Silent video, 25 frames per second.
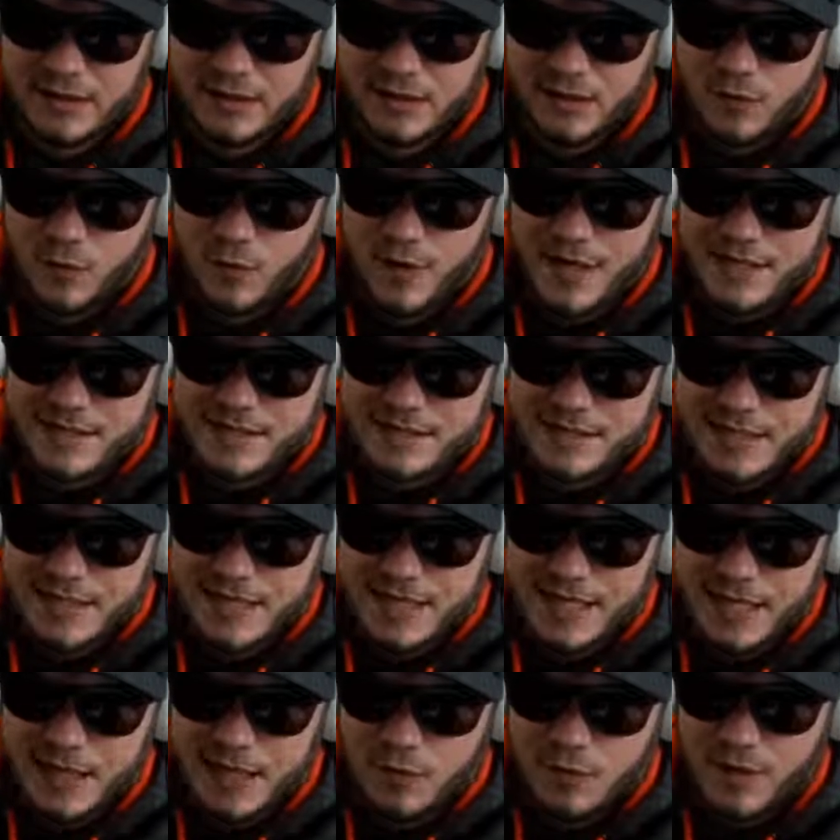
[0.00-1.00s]
we
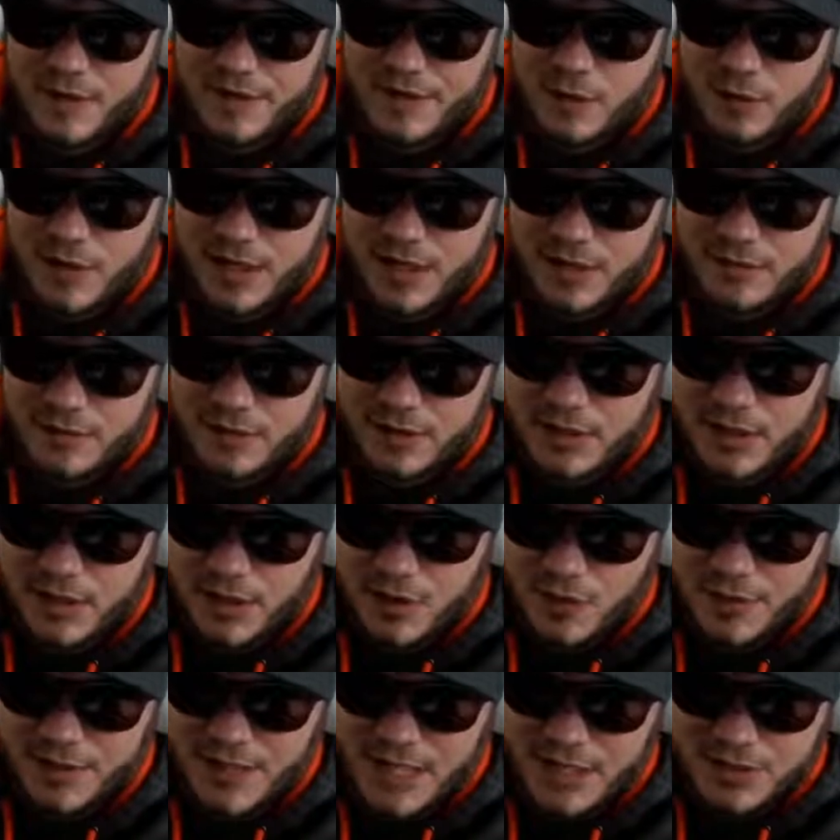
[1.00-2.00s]
see when
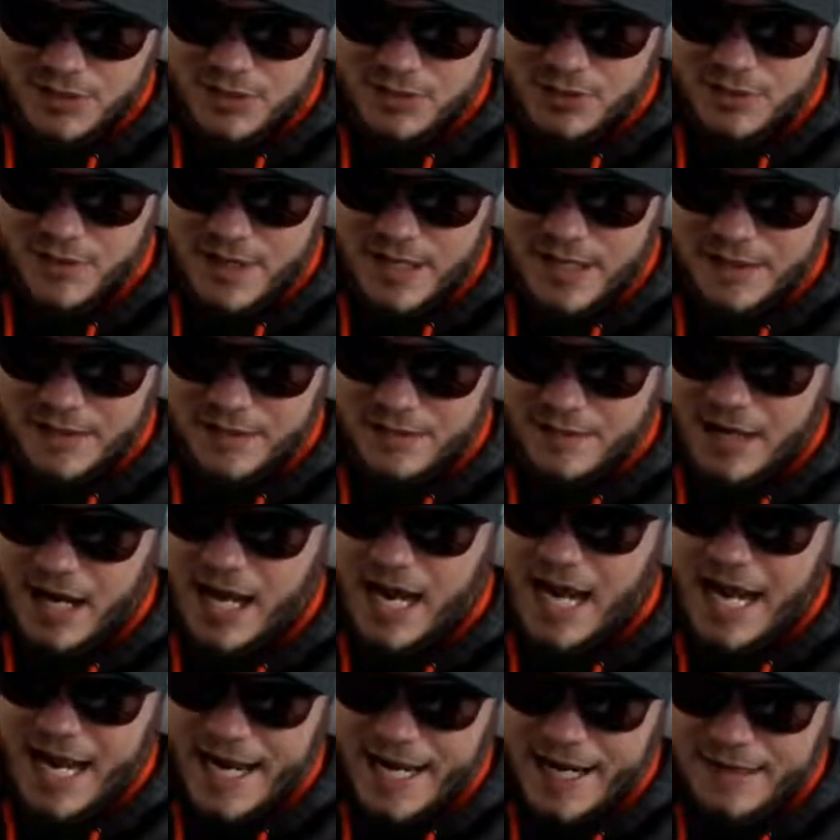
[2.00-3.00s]
they do the
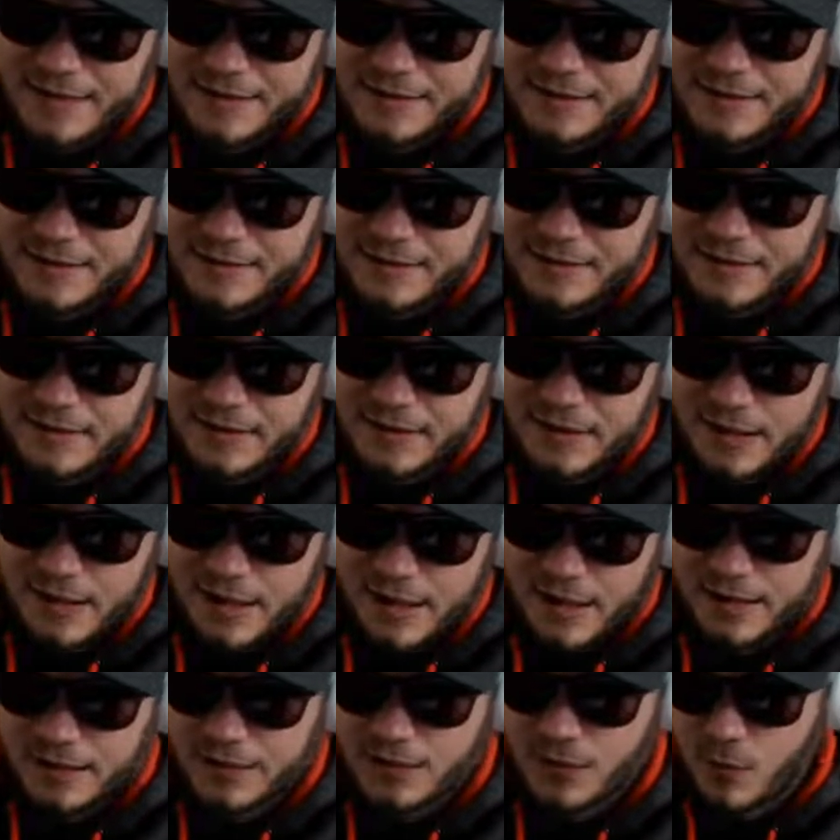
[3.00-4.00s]
height
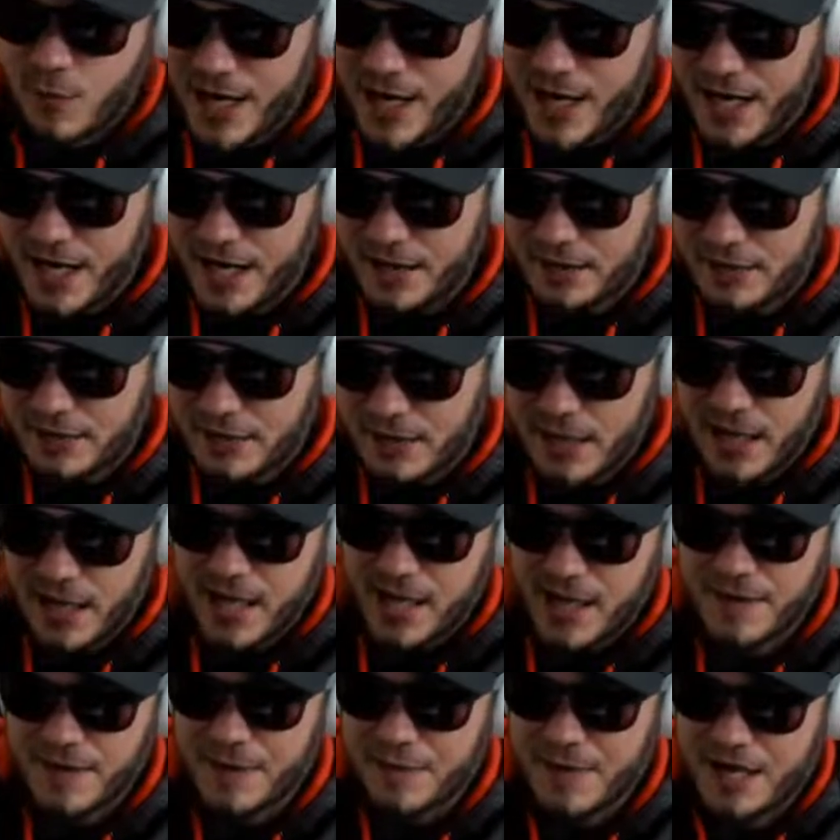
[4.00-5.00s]
and the weight,
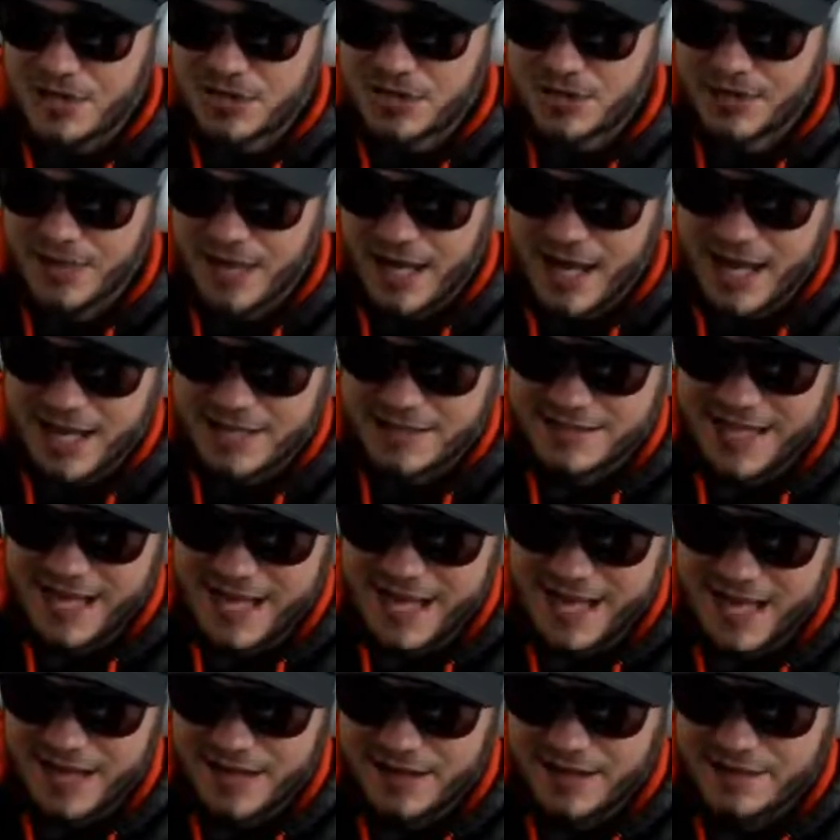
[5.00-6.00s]
and they measure the guy's
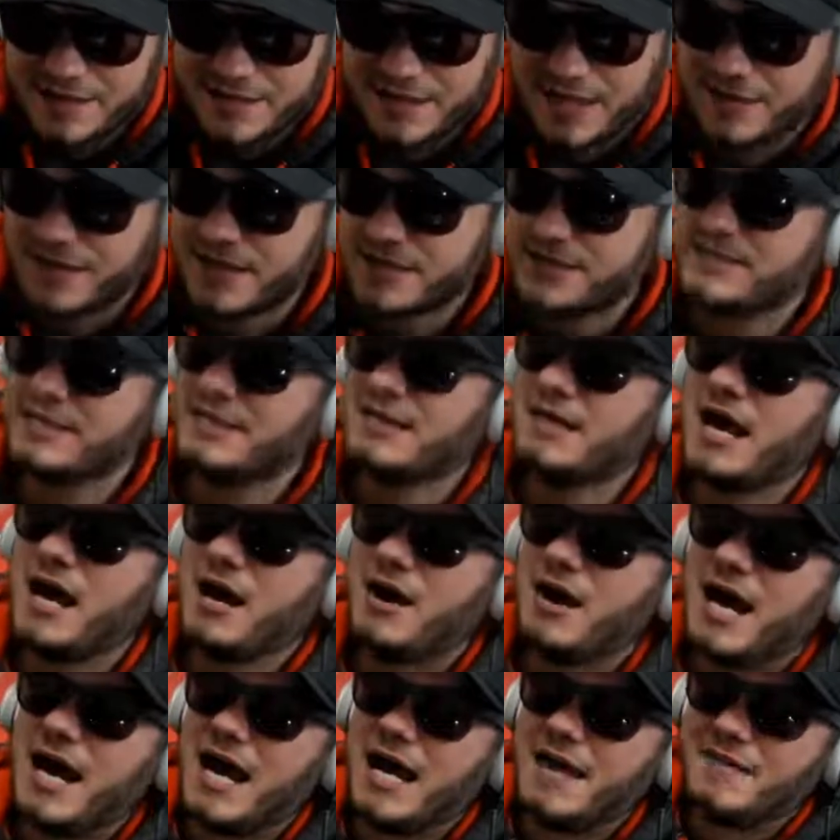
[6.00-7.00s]
hands, and they see how
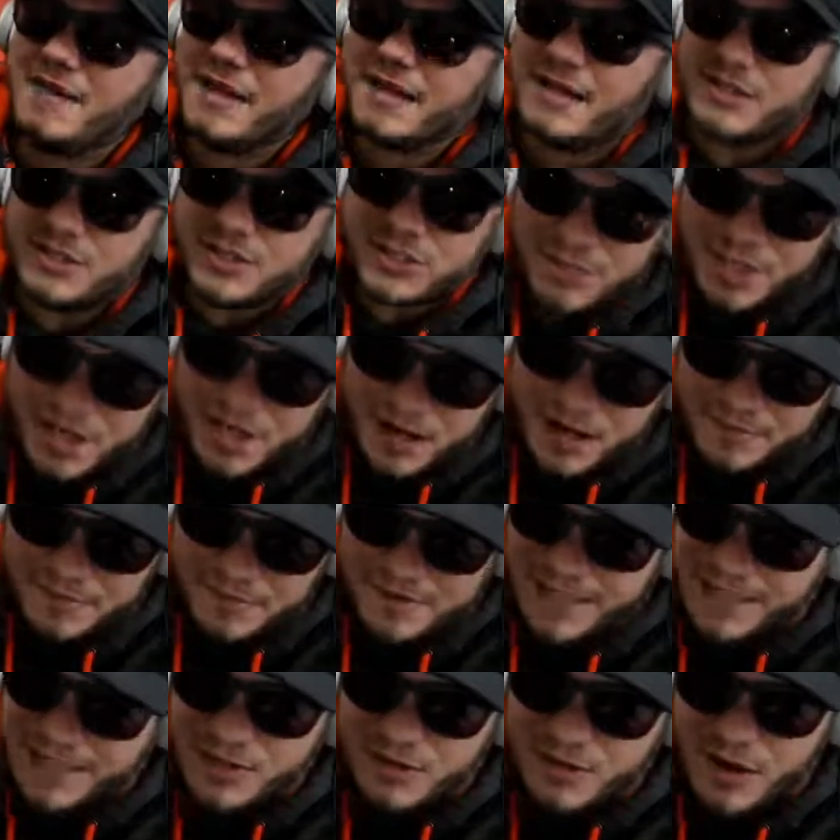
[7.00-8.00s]
high they can jump, and
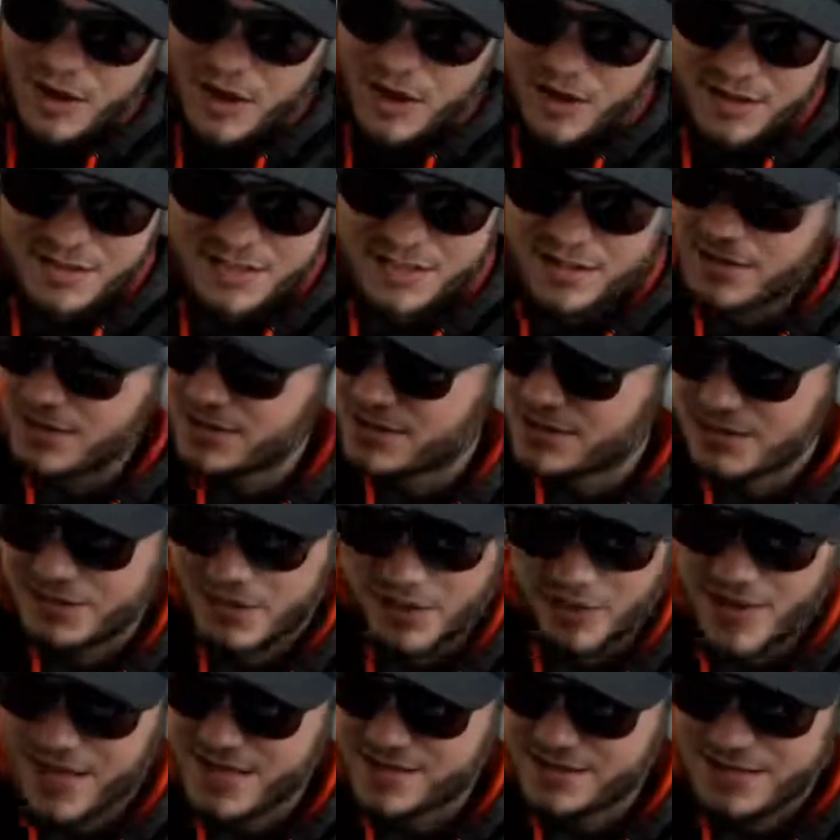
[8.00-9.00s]
they do all this other
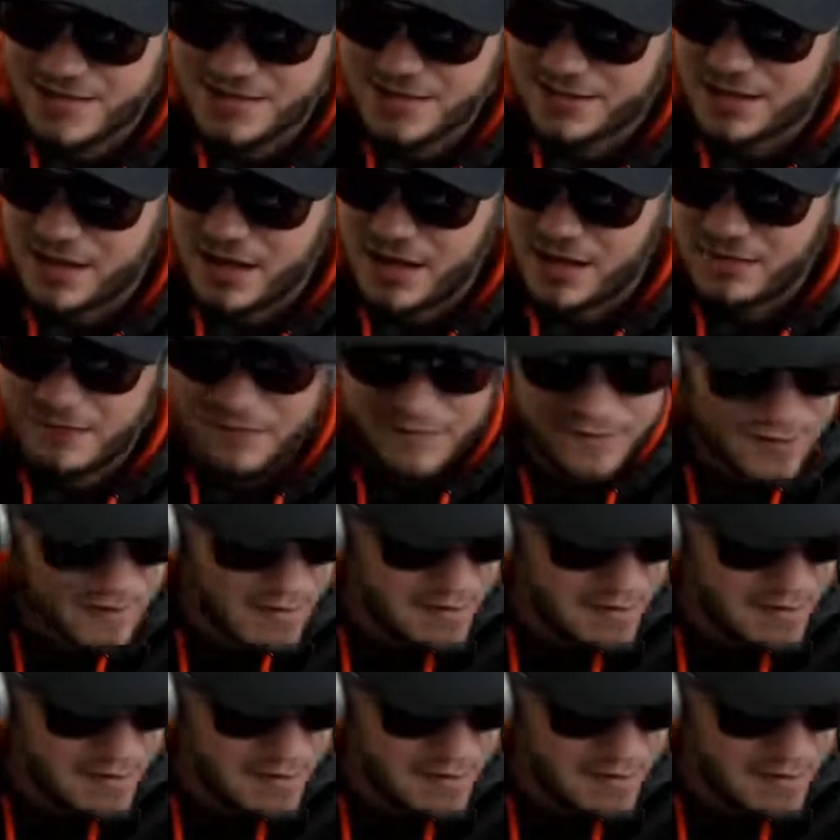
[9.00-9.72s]
crazy stuff.